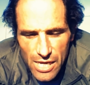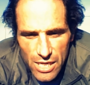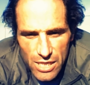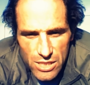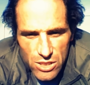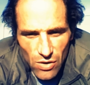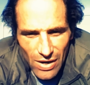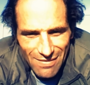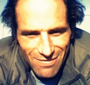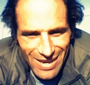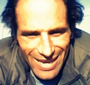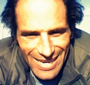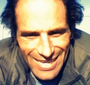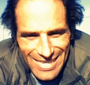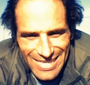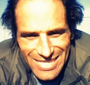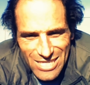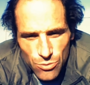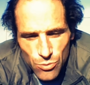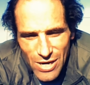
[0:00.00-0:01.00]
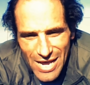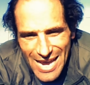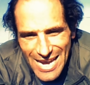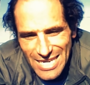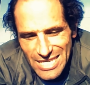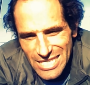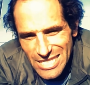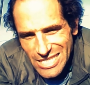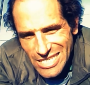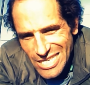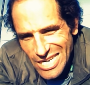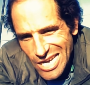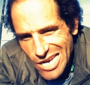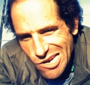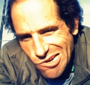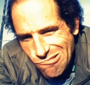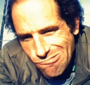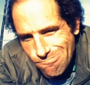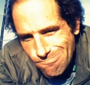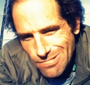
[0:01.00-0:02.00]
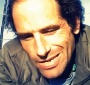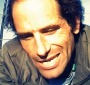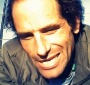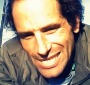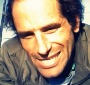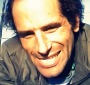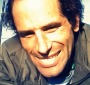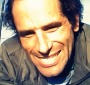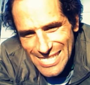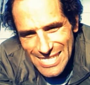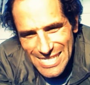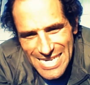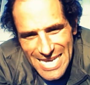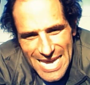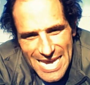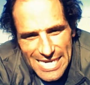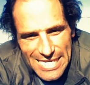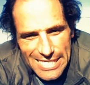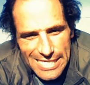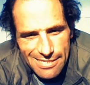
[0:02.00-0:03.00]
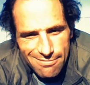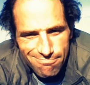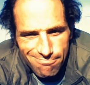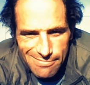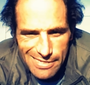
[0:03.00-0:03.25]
So I've got to get to an agent. Got to get to an agent.